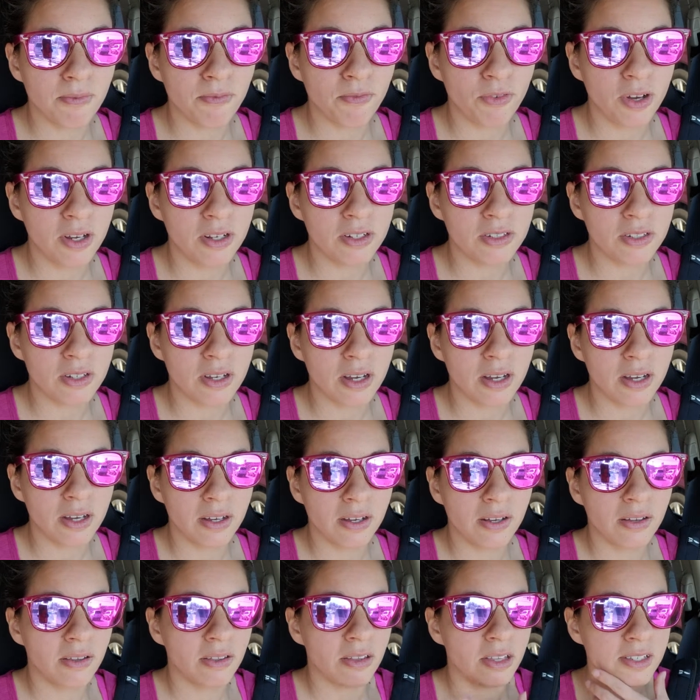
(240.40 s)
up front.
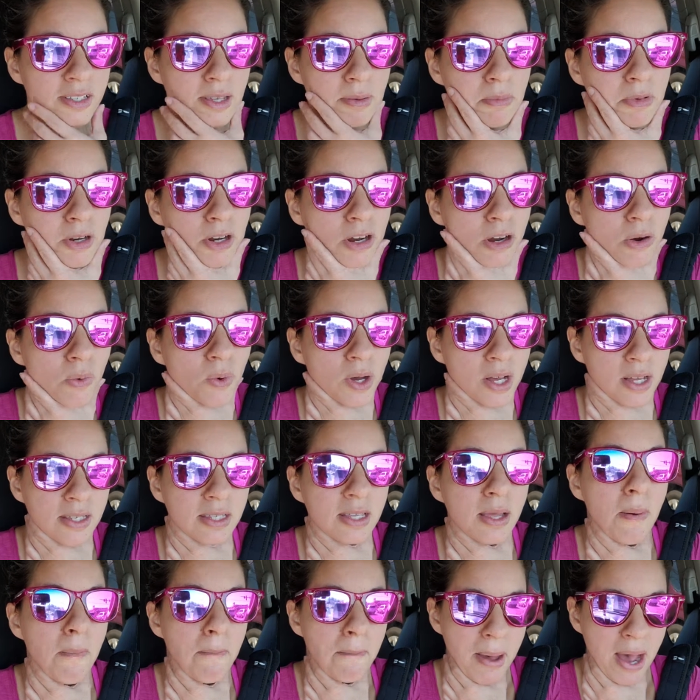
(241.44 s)
The seminar
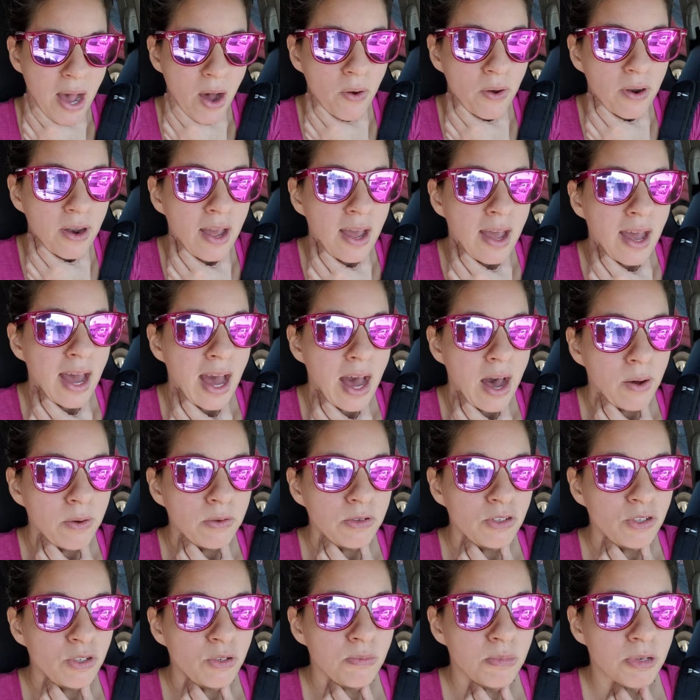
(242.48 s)
was about how
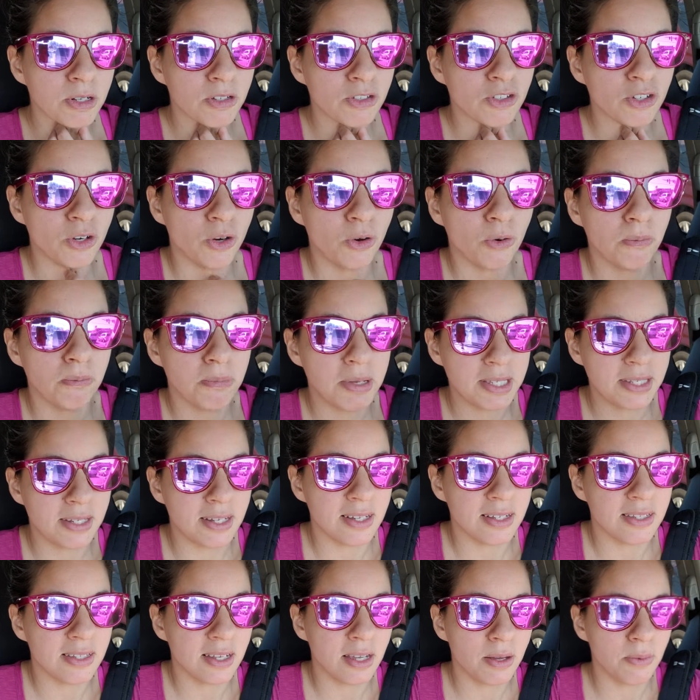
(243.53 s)
to build your own
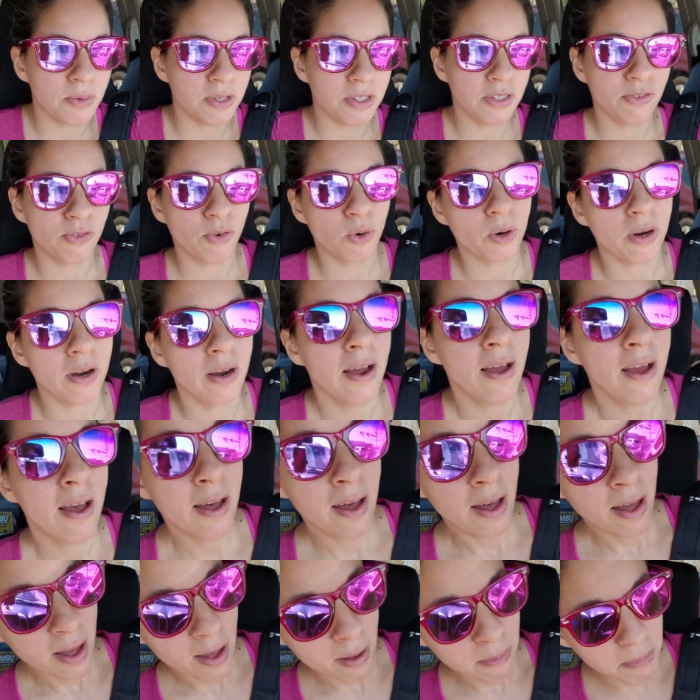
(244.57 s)
business. It was for
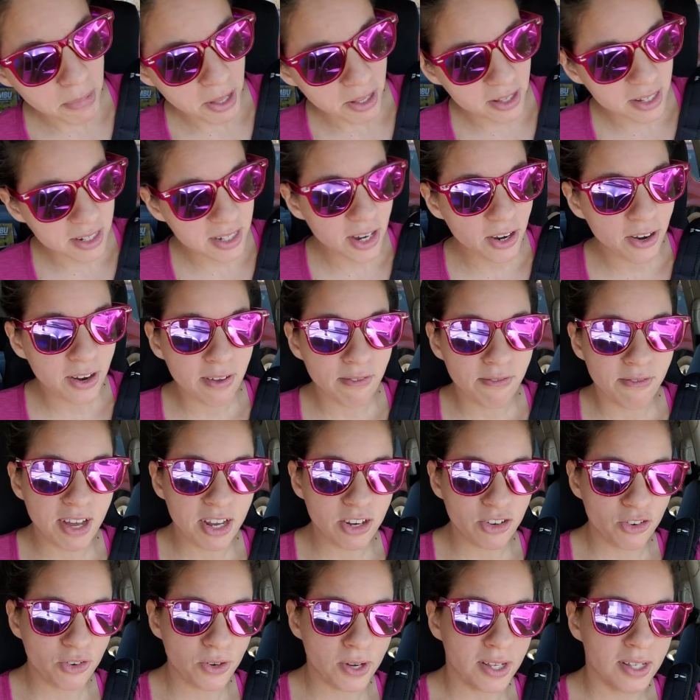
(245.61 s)
military
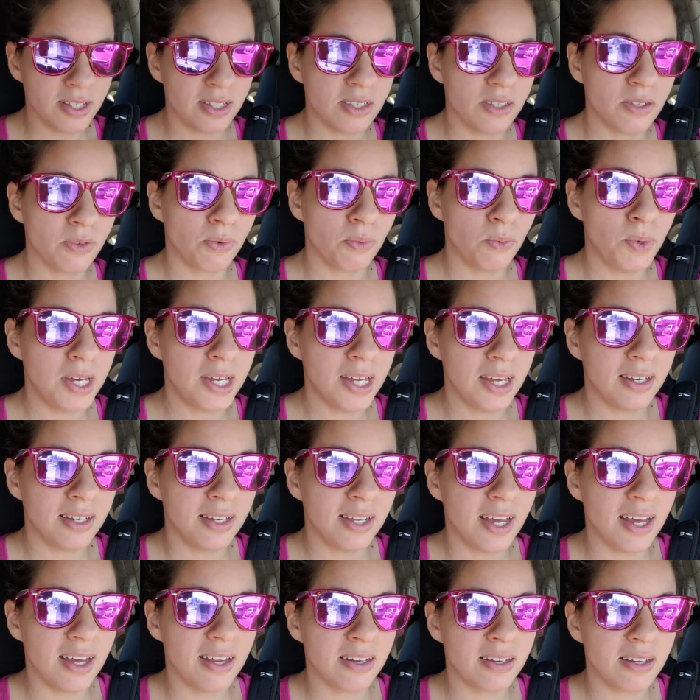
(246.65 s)
veterans. We can
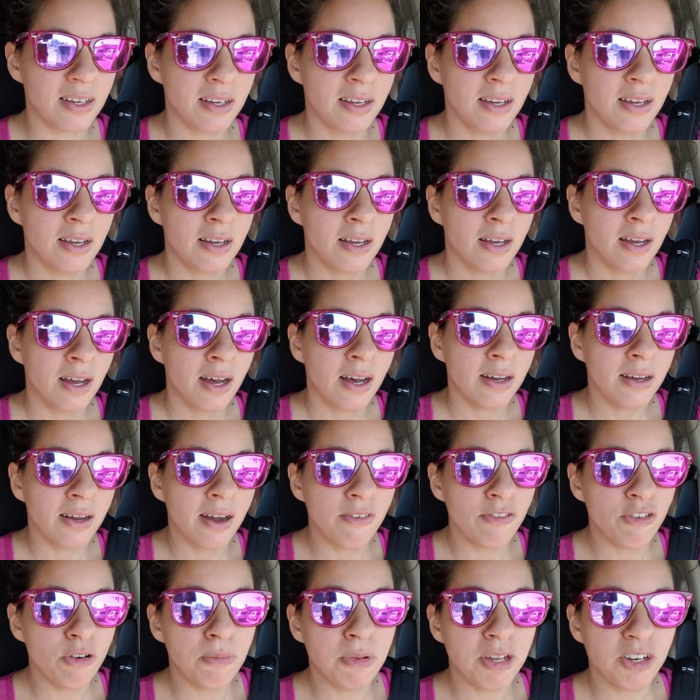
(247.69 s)
get a
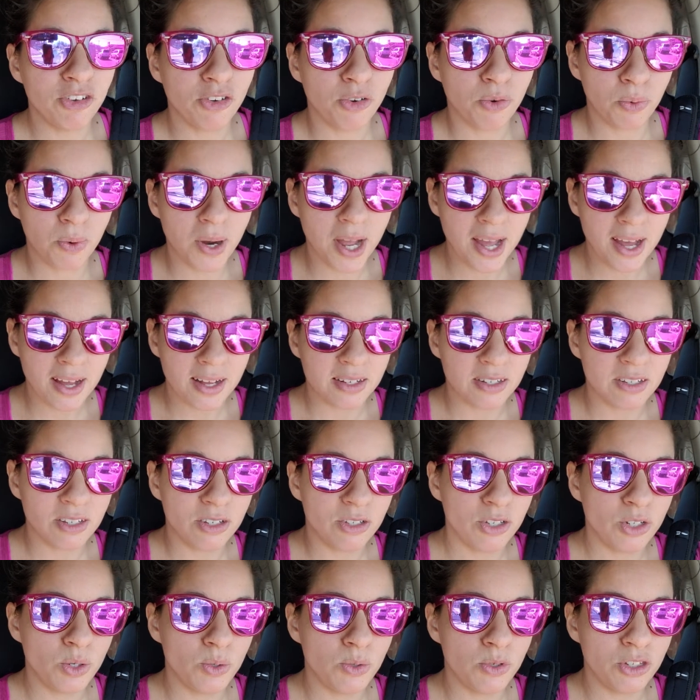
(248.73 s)
government
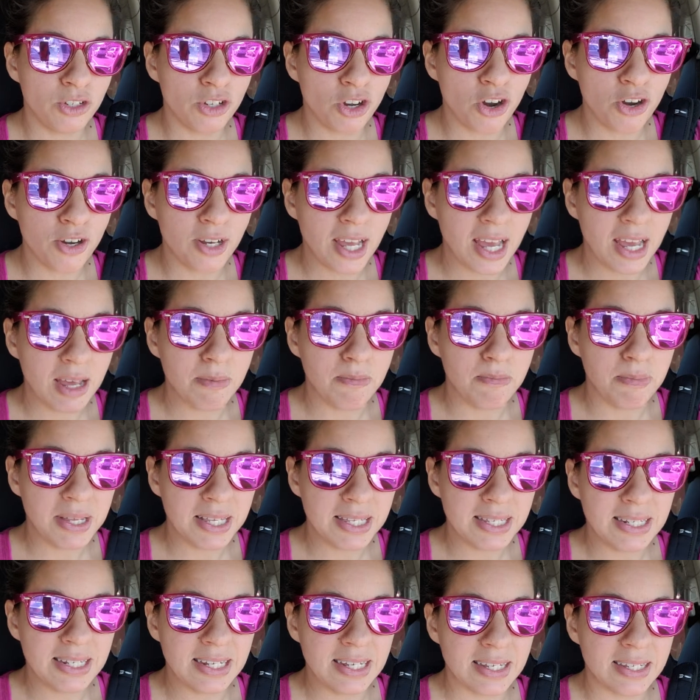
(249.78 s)
grant to start a
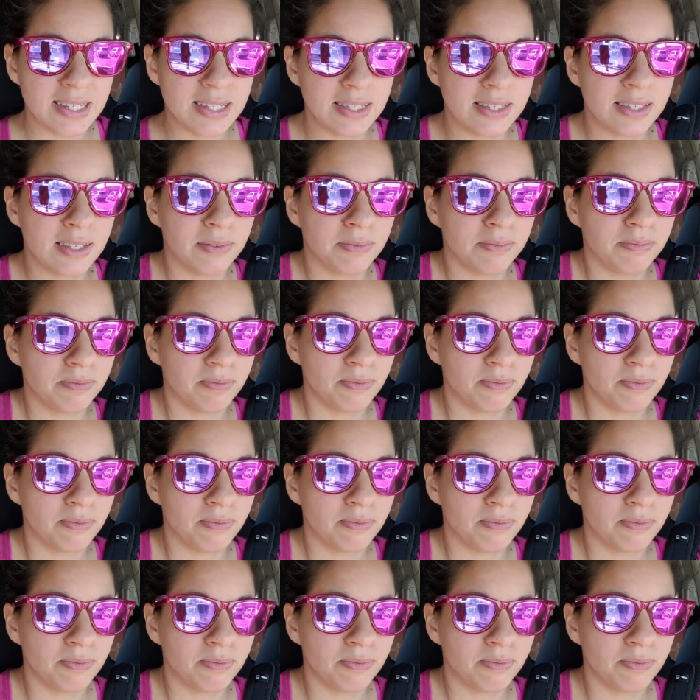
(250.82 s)
business.